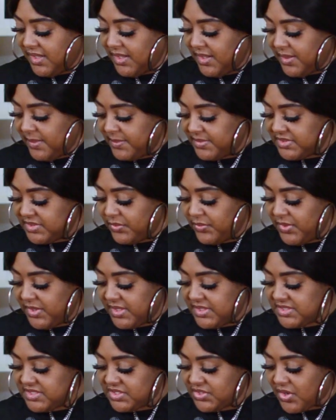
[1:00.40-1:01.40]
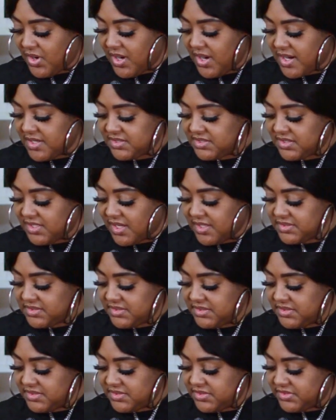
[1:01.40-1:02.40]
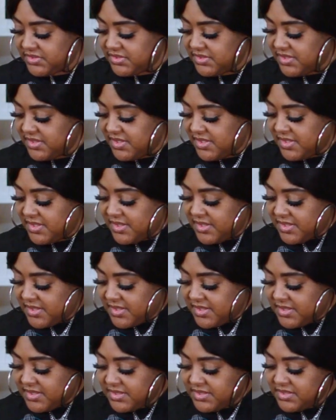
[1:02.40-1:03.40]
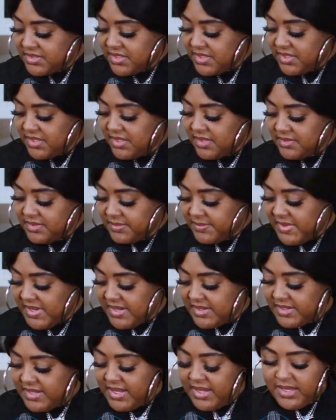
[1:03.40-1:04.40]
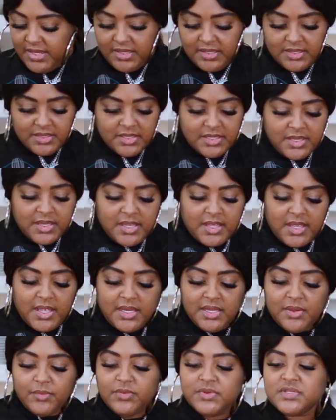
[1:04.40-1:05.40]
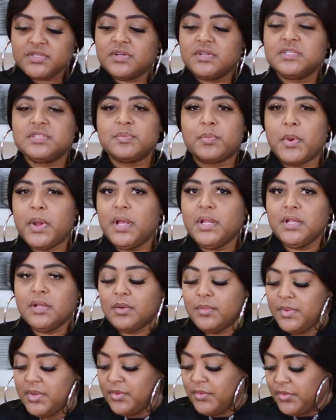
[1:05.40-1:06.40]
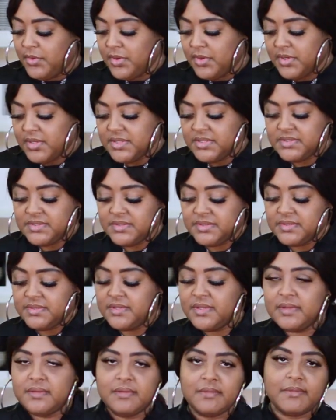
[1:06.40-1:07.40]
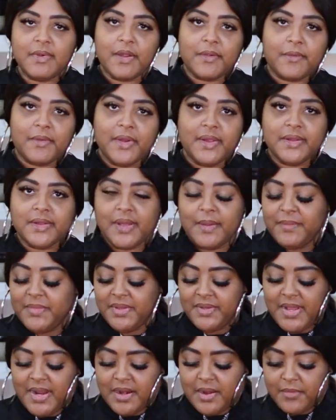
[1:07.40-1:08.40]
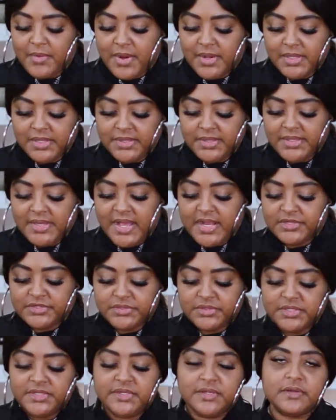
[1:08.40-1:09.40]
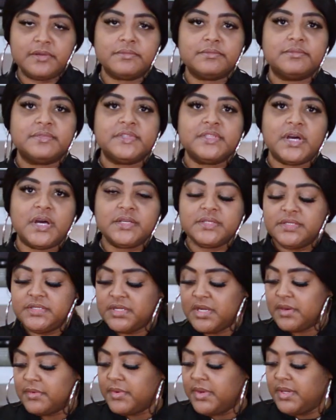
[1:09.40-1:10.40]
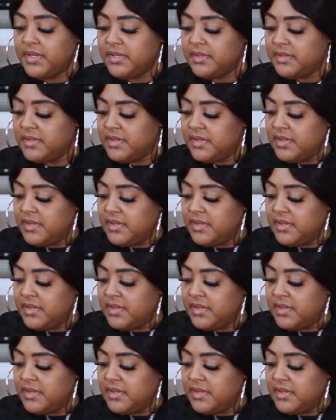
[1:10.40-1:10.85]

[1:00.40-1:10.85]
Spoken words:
up so we can start our sausage. Turn it on to about 8. And then we're just going to spray a little bit of oil because naturally your sausage already